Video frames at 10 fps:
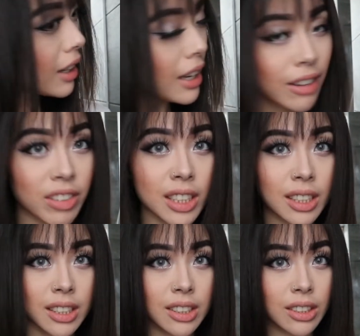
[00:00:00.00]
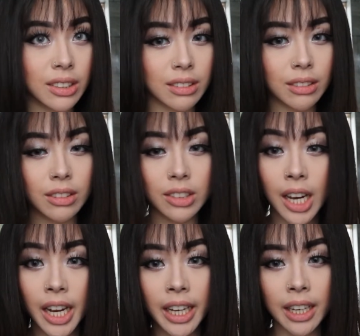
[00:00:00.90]
ever since
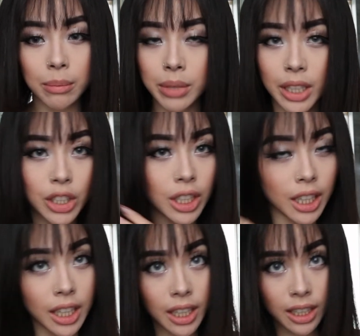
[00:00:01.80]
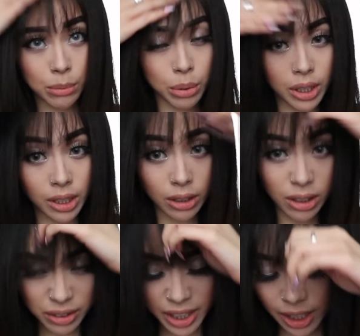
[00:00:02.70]
dyeing and bleaching it and putting a
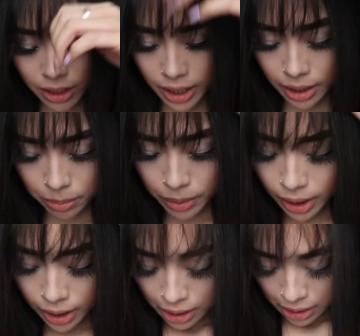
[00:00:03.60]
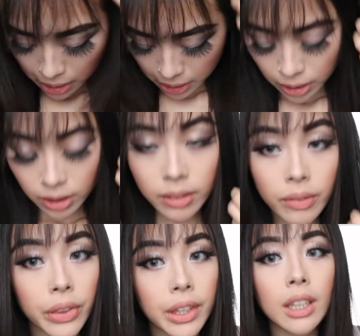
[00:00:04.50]
lot of heat on it. But
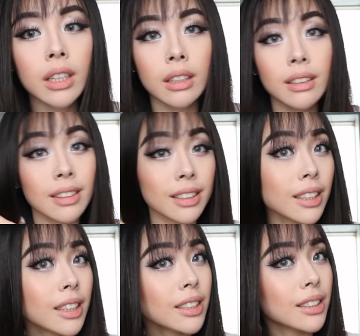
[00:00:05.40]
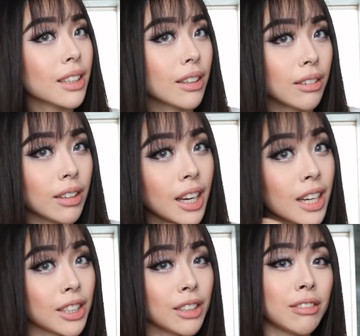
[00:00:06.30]
this is
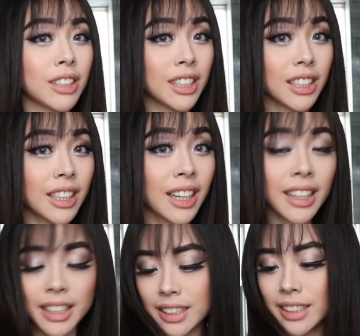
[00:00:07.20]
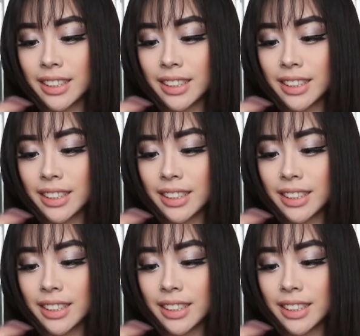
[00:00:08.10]
actually really nice.